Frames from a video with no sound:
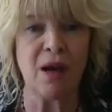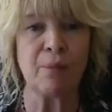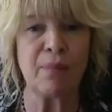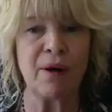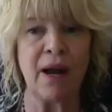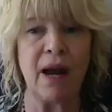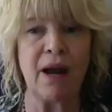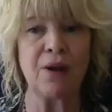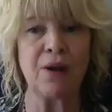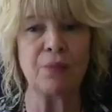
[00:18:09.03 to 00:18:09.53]

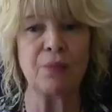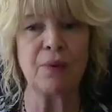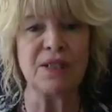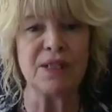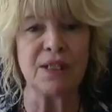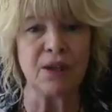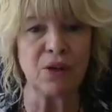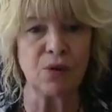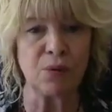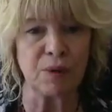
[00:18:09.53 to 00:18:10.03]
but how do we
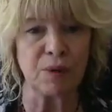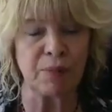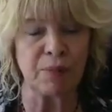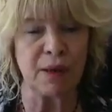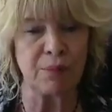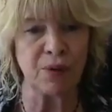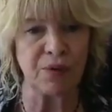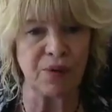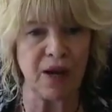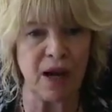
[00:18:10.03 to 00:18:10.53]
deal with
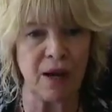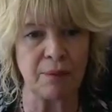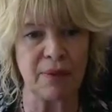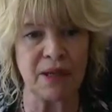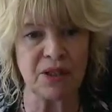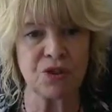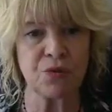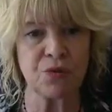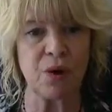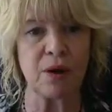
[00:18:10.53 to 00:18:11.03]
people that come
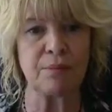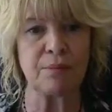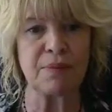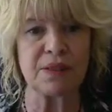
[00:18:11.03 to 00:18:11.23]
into our